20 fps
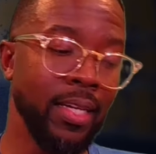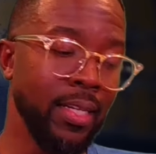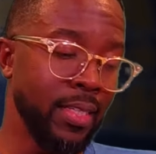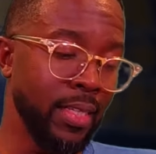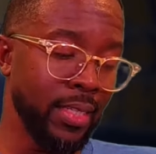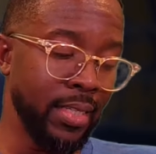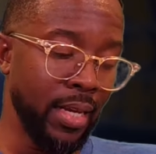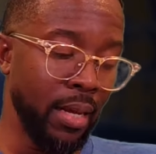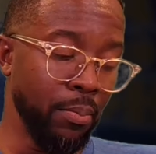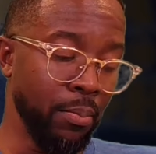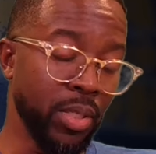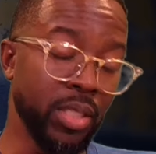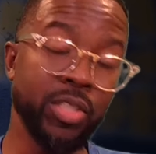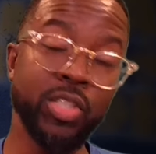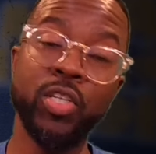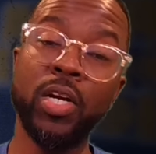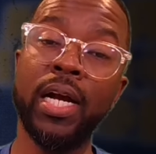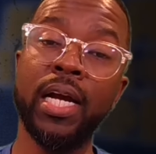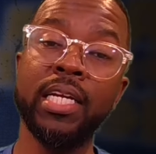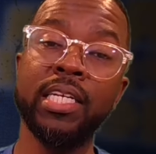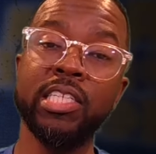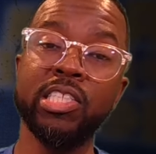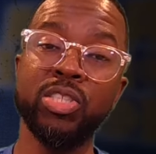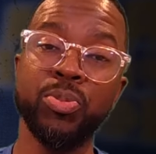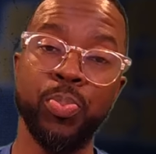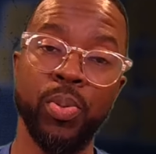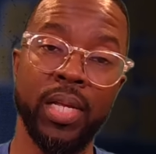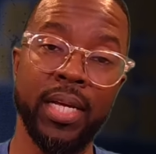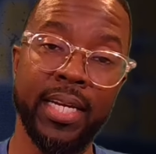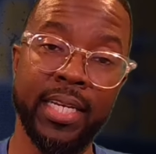and I'm going to try and
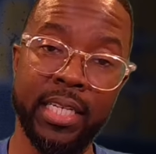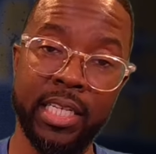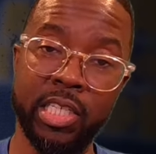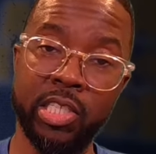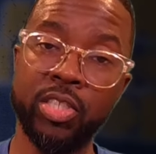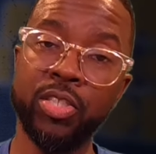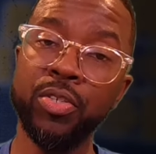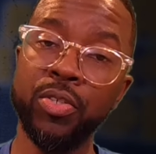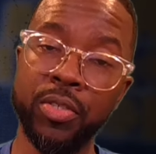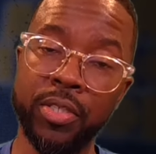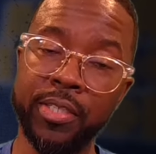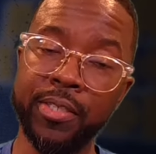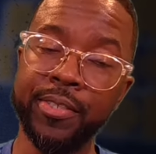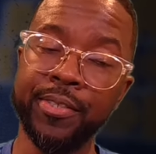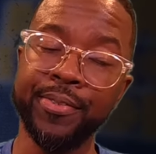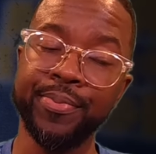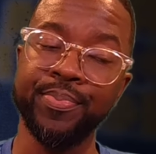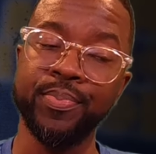explain it to you,